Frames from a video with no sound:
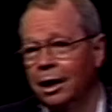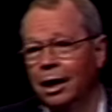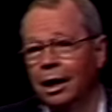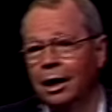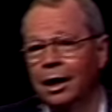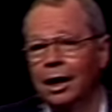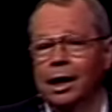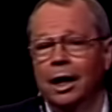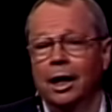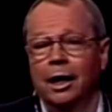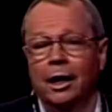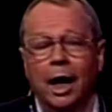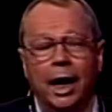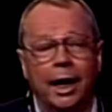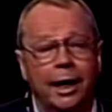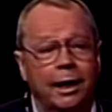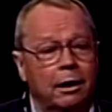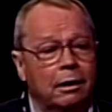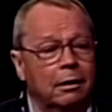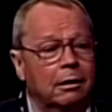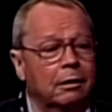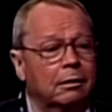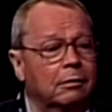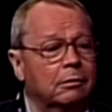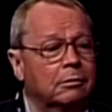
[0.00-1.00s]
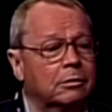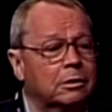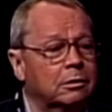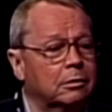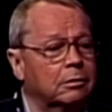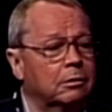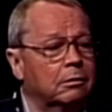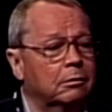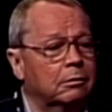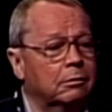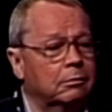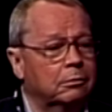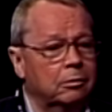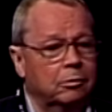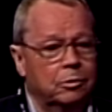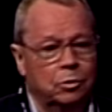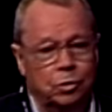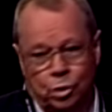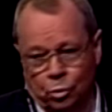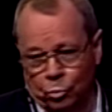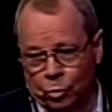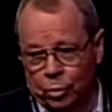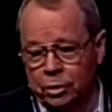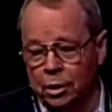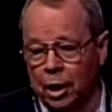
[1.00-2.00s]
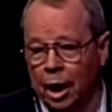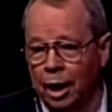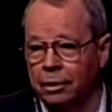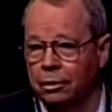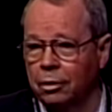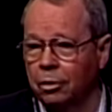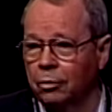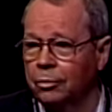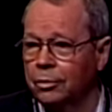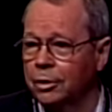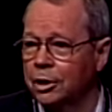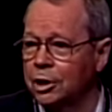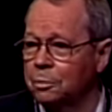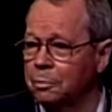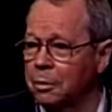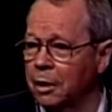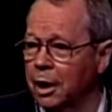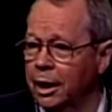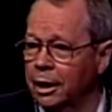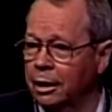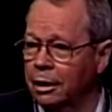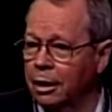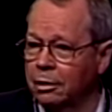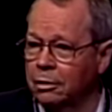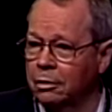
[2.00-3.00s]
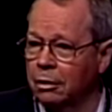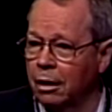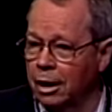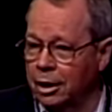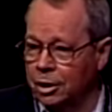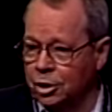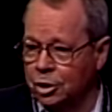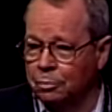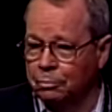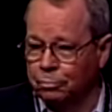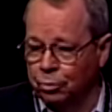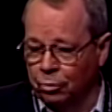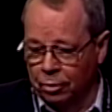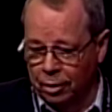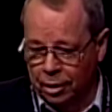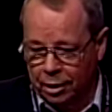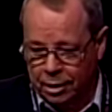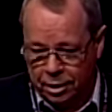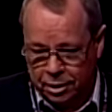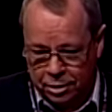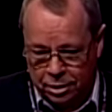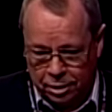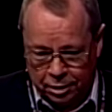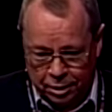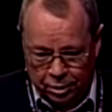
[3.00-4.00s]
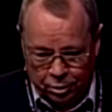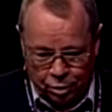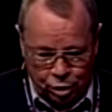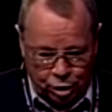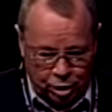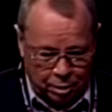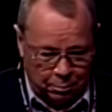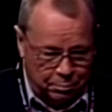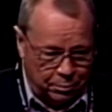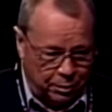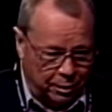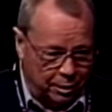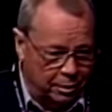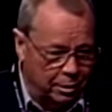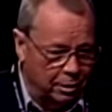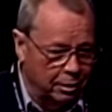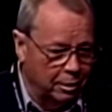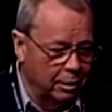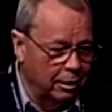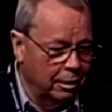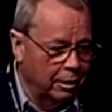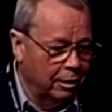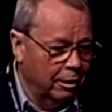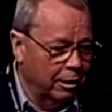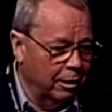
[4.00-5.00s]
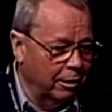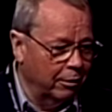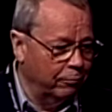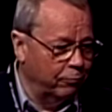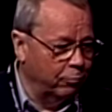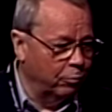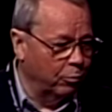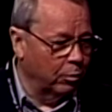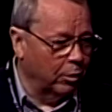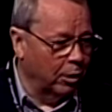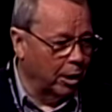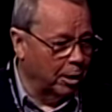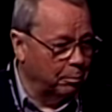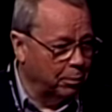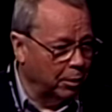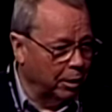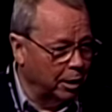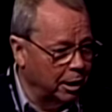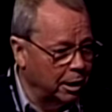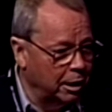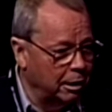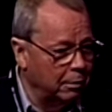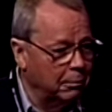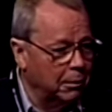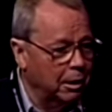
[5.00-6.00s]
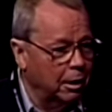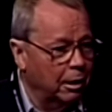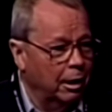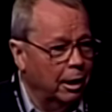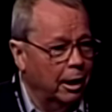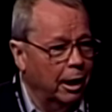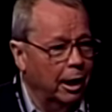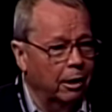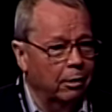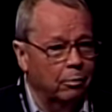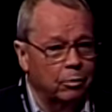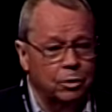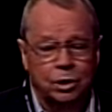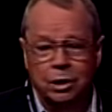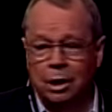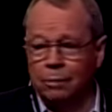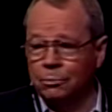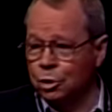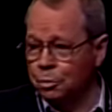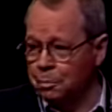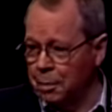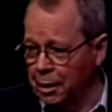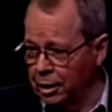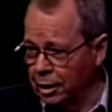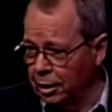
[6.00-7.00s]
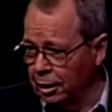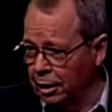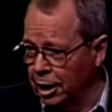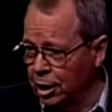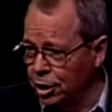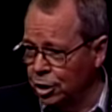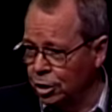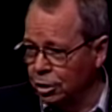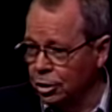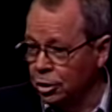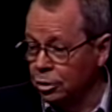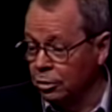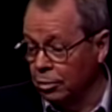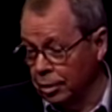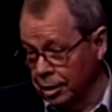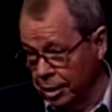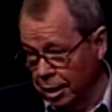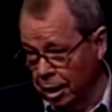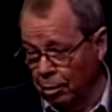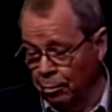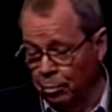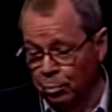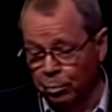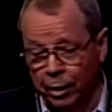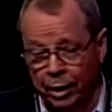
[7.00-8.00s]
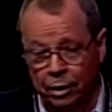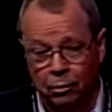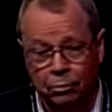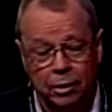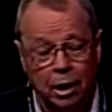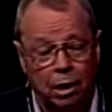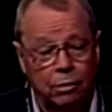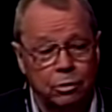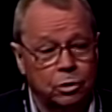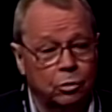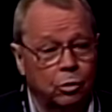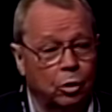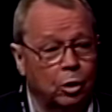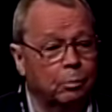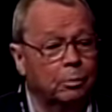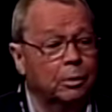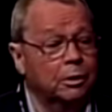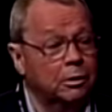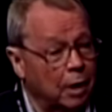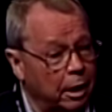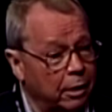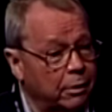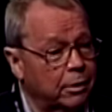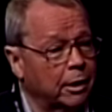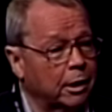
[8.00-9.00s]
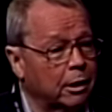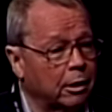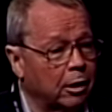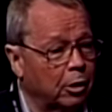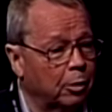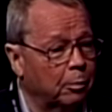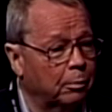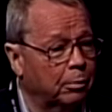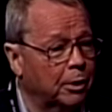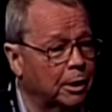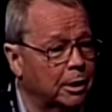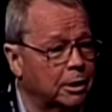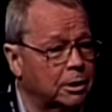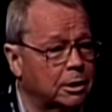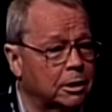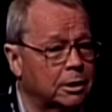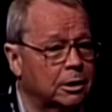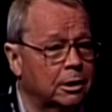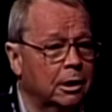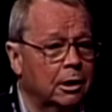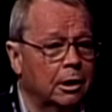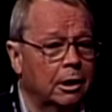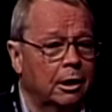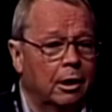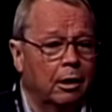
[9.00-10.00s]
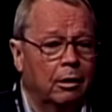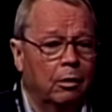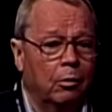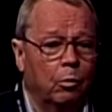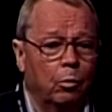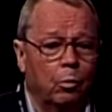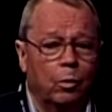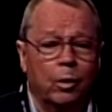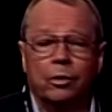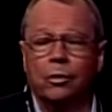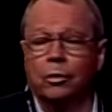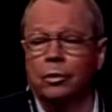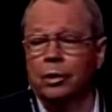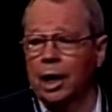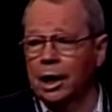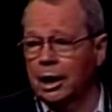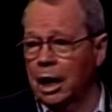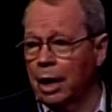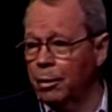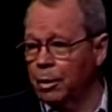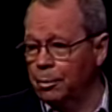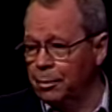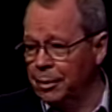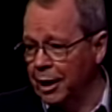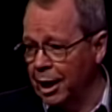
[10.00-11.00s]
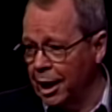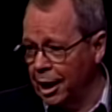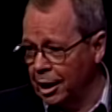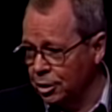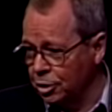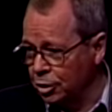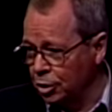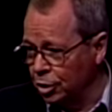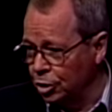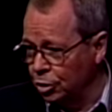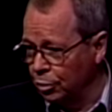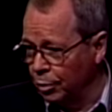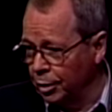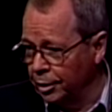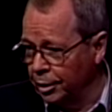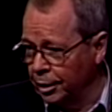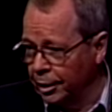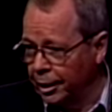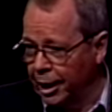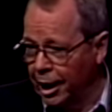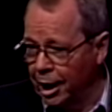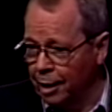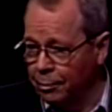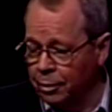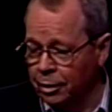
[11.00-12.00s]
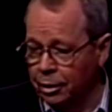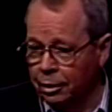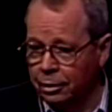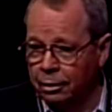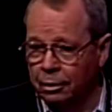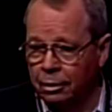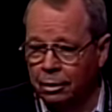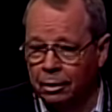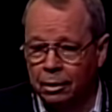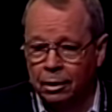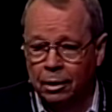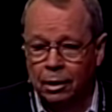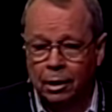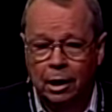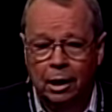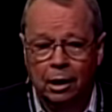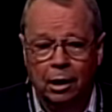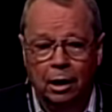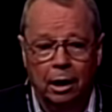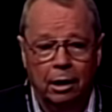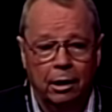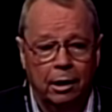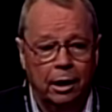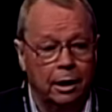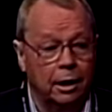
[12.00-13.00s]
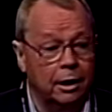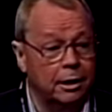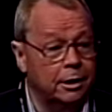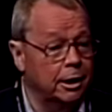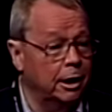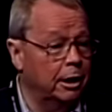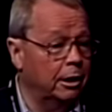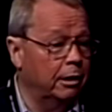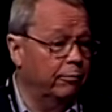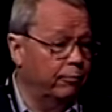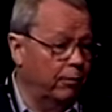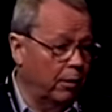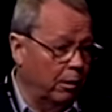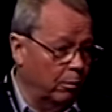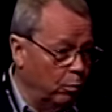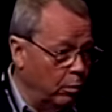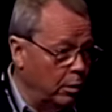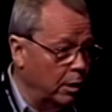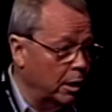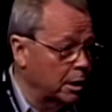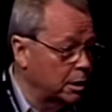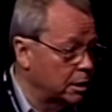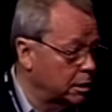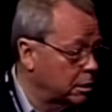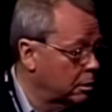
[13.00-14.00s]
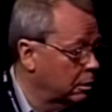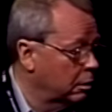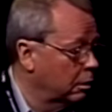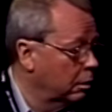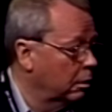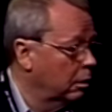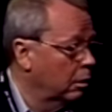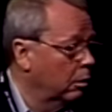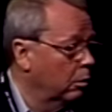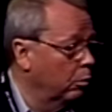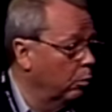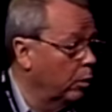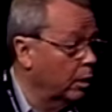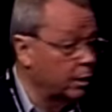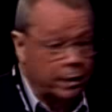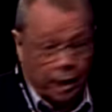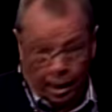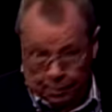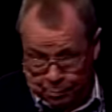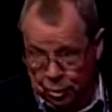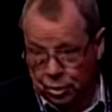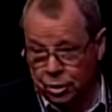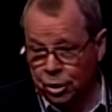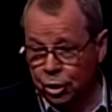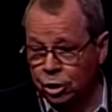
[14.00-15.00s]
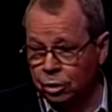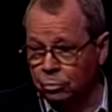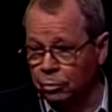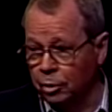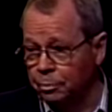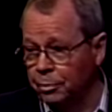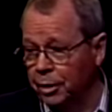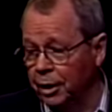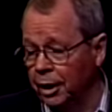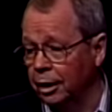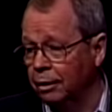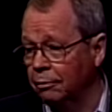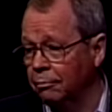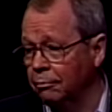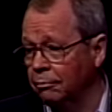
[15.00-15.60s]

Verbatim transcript: Uh, and I, you would not know this, but I had not supported his leadership bid uh, for our party. And there was some speculation, certainly in my own household, but I think in other places, whether or not I would be asked to join the cabinet, uh, and indeed, if I was, what that position would be.